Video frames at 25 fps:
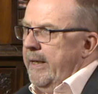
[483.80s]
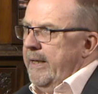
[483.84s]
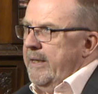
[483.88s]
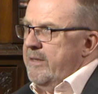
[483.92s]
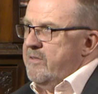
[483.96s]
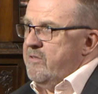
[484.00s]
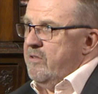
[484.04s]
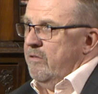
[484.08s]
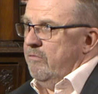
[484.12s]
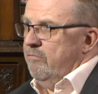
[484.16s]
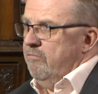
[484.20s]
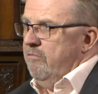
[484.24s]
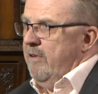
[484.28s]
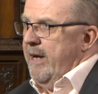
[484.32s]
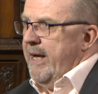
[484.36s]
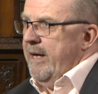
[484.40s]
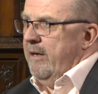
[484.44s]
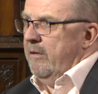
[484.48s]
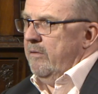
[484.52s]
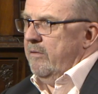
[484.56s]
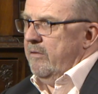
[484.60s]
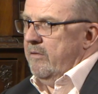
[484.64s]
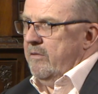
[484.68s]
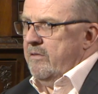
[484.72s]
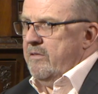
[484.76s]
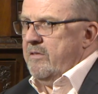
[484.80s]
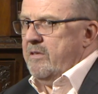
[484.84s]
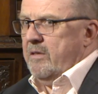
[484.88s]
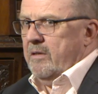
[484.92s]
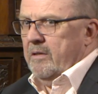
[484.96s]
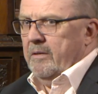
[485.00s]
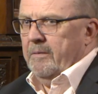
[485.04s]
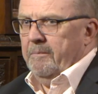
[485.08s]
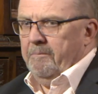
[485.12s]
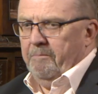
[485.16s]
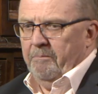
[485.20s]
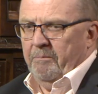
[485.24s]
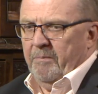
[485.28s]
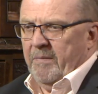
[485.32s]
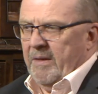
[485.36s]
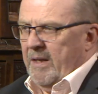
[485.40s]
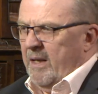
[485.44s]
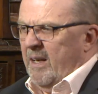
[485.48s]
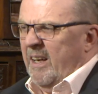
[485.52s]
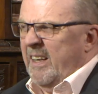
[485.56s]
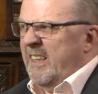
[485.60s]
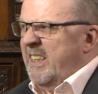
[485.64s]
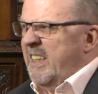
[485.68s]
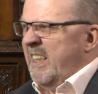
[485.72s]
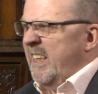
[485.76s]
It's around
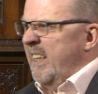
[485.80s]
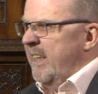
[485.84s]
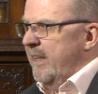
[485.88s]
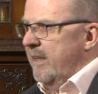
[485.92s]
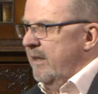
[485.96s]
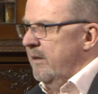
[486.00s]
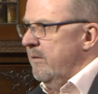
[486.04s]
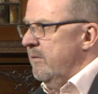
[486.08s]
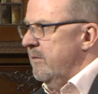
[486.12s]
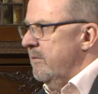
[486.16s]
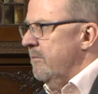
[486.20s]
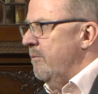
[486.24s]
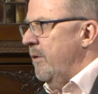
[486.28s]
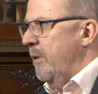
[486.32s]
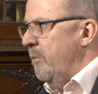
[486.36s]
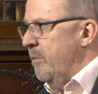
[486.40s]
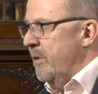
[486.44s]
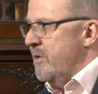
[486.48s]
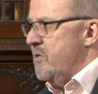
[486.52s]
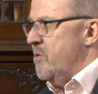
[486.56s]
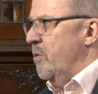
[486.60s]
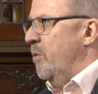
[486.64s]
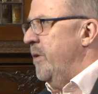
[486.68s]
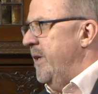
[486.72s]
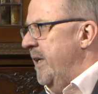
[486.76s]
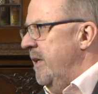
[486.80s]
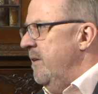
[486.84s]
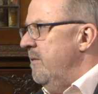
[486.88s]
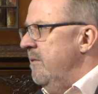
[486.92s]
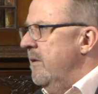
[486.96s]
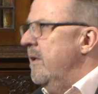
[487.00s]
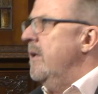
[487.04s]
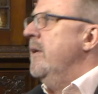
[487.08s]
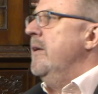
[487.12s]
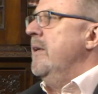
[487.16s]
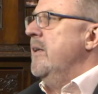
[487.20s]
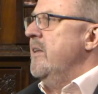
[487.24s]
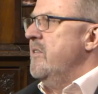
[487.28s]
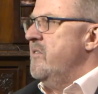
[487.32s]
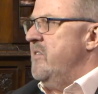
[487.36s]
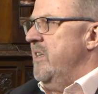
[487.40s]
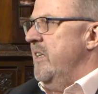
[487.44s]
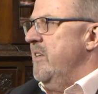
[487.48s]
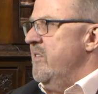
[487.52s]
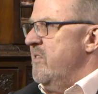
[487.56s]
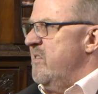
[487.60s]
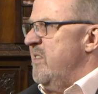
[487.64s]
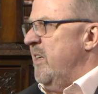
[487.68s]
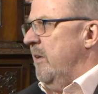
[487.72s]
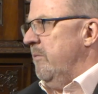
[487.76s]
a year when we're talking
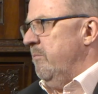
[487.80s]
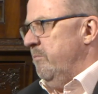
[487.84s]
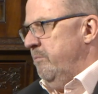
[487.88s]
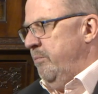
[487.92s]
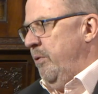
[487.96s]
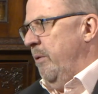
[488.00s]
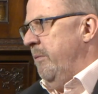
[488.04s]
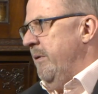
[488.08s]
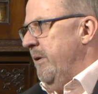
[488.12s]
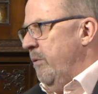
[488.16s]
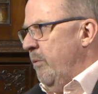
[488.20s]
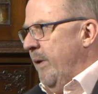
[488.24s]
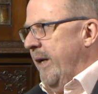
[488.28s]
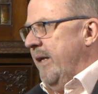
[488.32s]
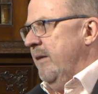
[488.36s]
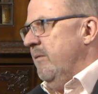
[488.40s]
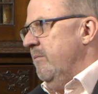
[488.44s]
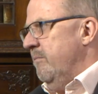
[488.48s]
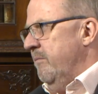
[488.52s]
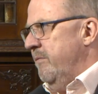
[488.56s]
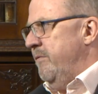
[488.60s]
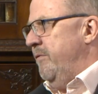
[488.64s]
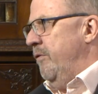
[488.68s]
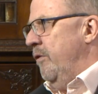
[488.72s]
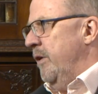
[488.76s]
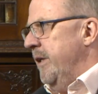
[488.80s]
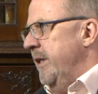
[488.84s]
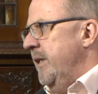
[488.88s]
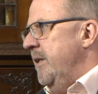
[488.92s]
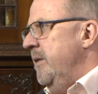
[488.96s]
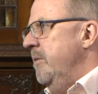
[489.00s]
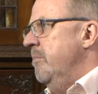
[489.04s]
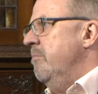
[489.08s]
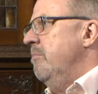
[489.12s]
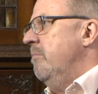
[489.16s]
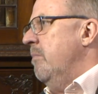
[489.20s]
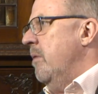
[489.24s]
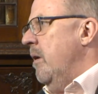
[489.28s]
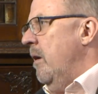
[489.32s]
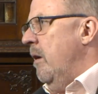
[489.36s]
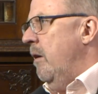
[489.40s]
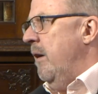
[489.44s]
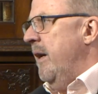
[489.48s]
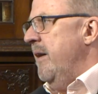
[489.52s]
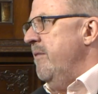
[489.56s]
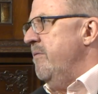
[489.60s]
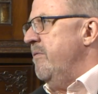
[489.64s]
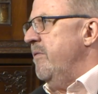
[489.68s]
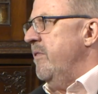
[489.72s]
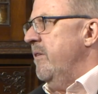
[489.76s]
since Sun probably went fully
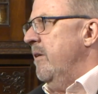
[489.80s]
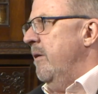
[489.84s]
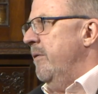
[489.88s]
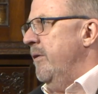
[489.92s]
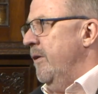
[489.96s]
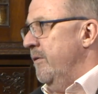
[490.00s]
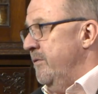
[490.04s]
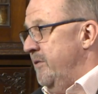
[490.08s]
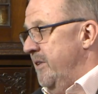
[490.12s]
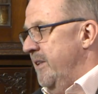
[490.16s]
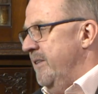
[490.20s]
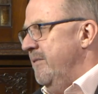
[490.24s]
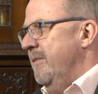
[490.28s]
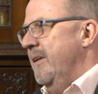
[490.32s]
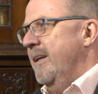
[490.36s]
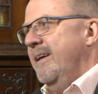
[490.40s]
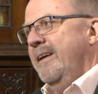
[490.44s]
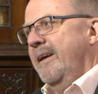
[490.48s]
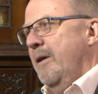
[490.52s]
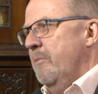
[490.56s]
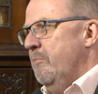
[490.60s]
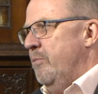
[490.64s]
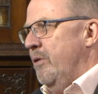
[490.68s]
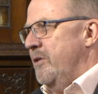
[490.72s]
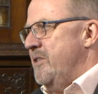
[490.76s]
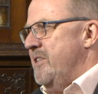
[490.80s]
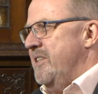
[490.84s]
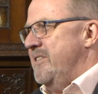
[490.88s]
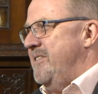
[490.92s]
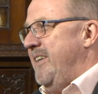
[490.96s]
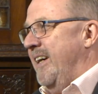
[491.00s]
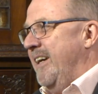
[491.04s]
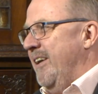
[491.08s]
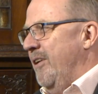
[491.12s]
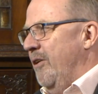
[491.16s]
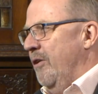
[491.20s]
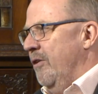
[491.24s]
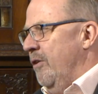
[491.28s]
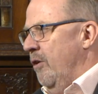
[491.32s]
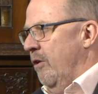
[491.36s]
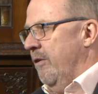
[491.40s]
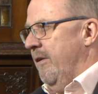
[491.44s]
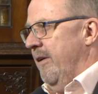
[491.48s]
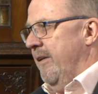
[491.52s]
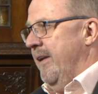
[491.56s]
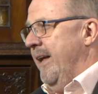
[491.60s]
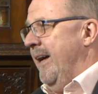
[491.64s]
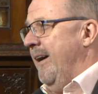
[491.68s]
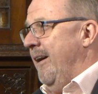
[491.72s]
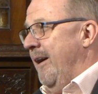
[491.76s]
live. I mean, obviously, projects take a lot longer
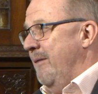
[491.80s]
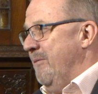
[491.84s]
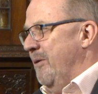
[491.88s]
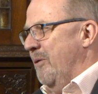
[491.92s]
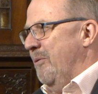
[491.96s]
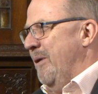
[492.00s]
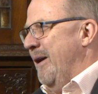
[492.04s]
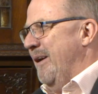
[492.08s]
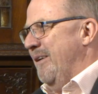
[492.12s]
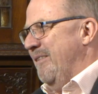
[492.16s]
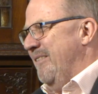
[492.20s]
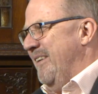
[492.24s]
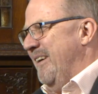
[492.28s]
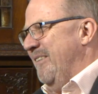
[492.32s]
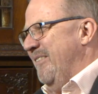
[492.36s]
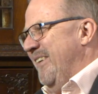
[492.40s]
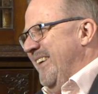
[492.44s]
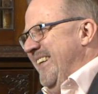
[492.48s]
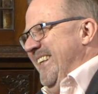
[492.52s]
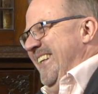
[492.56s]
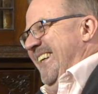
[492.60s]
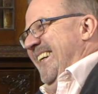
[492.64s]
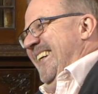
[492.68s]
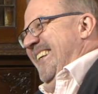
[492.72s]
than that. I'm aware of that one.